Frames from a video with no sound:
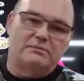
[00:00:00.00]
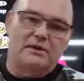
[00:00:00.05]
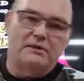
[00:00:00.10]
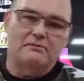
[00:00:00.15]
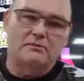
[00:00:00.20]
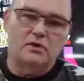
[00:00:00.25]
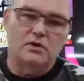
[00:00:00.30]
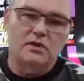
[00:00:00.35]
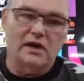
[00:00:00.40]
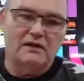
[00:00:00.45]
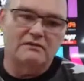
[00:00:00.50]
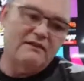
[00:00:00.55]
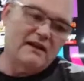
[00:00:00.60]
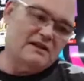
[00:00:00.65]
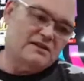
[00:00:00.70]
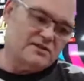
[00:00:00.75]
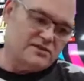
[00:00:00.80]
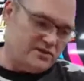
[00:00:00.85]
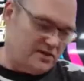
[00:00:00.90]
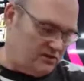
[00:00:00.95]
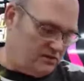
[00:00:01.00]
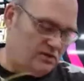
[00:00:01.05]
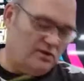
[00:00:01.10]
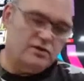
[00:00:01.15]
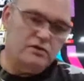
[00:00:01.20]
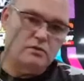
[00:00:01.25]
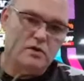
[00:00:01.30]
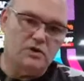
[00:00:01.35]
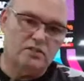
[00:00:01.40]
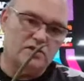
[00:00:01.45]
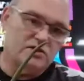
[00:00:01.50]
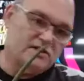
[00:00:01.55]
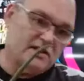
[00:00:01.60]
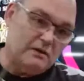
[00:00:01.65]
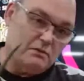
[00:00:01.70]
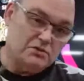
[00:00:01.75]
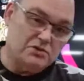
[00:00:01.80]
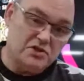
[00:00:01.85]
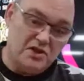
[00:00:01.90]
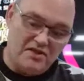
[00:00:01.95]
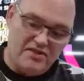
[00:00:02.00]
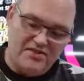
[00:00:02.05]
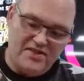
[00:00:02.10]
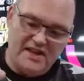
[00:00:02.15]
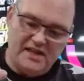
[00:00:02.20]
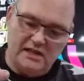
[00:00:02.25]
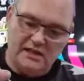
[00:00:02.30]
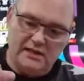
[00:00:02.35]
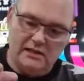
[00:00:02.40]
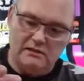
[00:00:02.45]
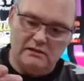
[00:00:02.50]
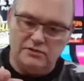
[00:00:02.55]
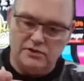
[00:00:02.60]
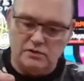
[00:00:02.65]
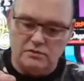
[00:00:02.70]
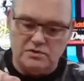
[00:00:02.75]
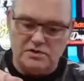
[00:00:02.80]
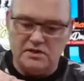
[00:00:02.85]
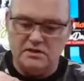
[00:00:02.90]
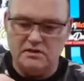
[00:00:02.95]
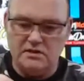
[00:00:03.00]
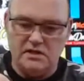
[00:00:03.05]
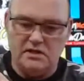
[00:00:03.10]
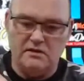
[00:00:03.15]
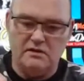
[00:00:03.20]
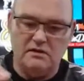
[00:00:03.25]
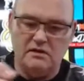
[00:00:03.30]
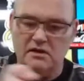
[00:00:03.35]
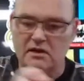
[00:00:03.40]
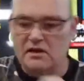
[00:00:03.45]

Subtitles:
bit more advanced than the other one because that one's got thin little roots, hasn't it?